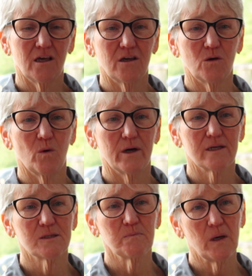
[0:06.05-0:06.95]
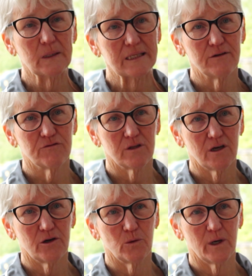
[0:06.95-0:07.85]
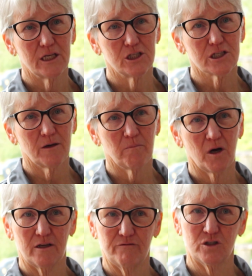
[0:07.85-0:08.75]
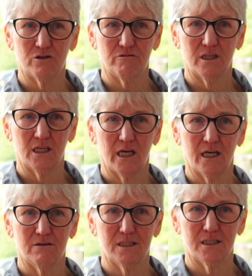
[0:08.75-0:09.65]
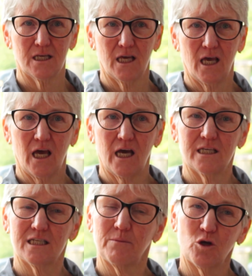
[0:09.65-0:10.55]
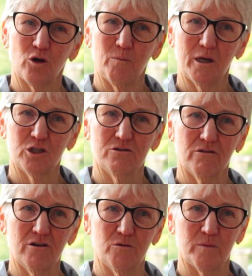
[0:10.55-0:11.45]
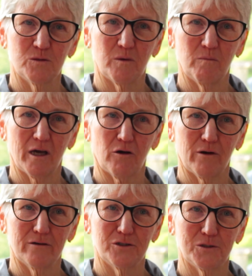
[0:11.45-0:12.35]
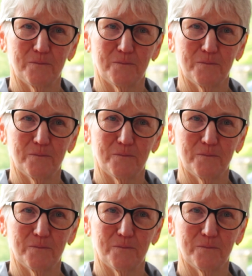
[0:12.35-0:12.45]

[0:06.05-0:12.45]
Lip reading: who works partly for the RUH and partly for Dorothy House. And I'm an occupational therapist by background.